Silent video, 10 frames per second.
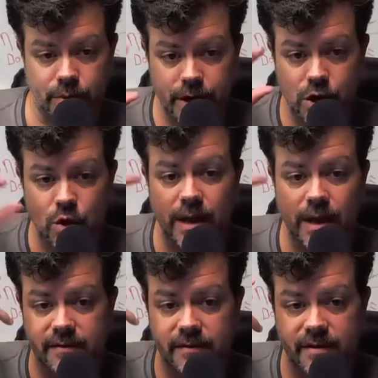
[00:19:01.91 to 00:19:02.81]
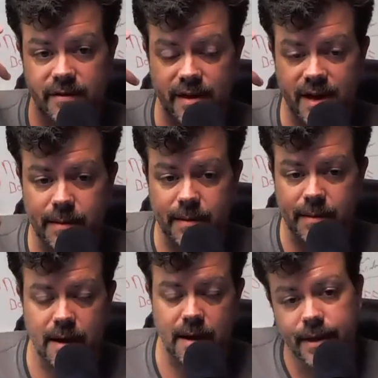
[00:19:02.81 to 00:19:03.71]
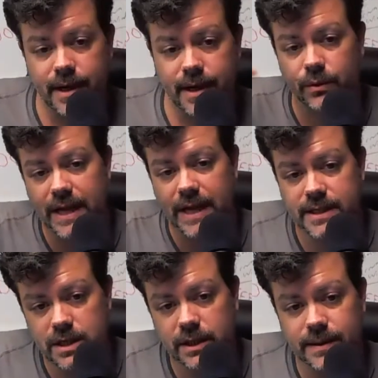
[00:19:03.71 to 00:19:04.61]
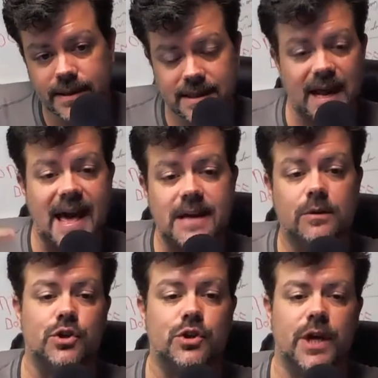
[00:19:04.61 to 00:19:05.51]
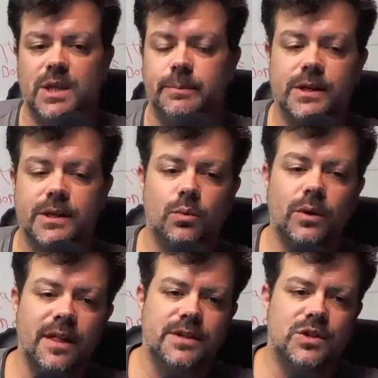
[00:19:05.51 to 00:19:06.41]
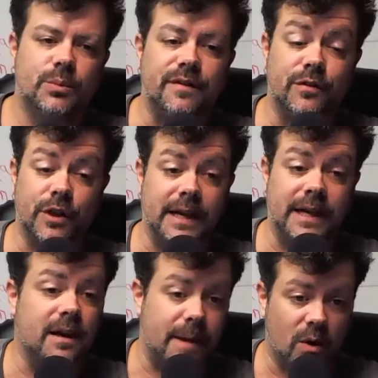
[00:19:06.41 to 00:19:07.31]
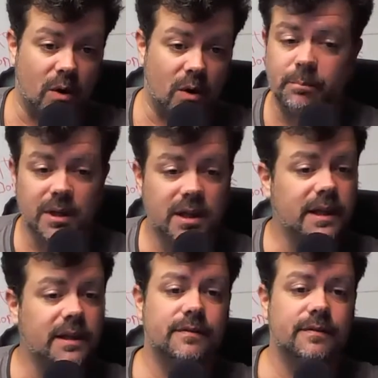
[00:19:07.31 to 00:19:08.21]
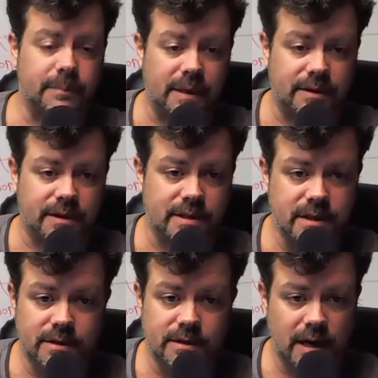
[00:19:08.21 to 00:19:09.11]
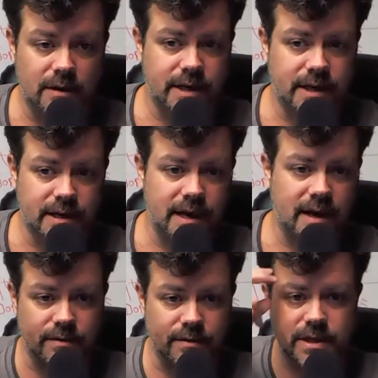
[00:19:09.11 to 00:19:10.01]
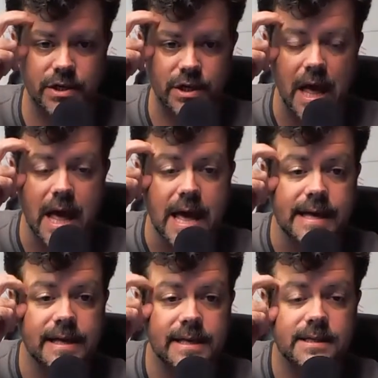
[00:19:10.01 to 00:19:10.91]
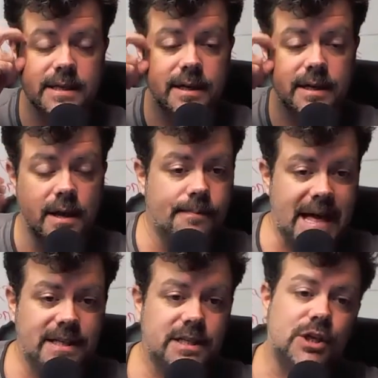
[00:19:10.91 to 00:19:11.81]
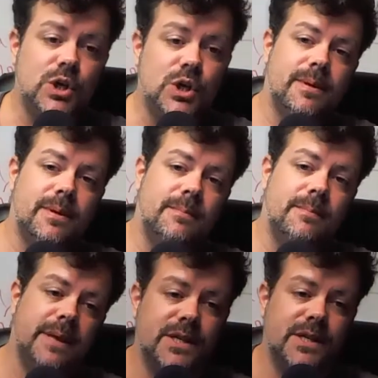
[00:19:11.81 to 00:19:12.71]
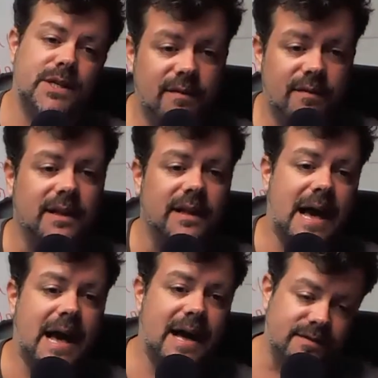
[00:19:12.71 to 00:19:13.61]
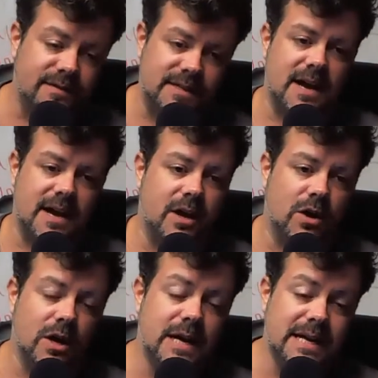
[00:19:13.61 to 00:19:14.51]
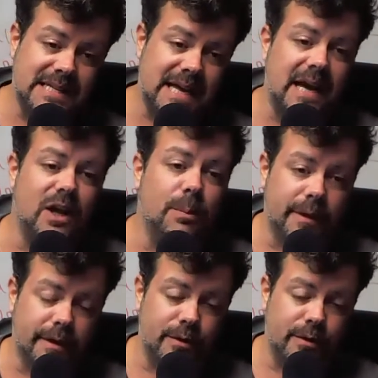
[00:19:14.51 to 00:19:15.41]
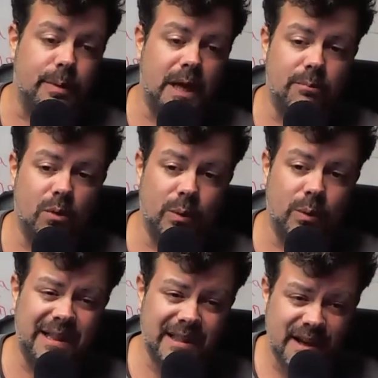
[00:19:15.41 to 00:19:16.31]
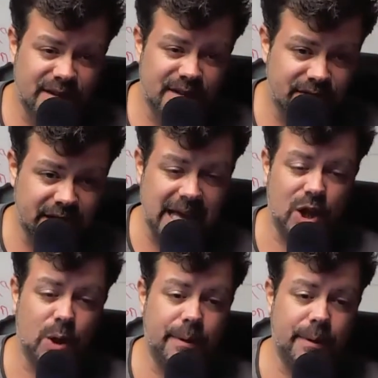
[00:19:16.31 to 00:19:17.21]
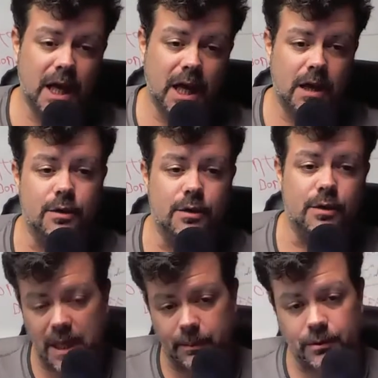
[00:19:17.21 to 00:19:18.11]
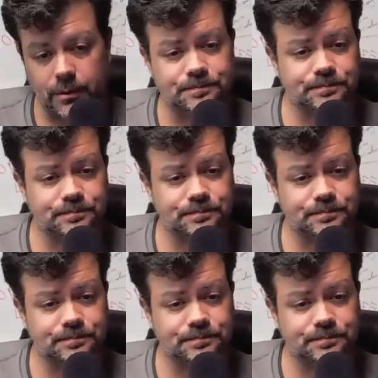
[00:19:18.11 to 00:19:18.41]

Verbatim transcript: So get creative and think about that, because what that's going to do is that's going to energize you. Because one of the things that we forget about, we completely forget about this in our day-to-day conversation, is that as human beings, we have a lot of desire to help other people. We love helping other people.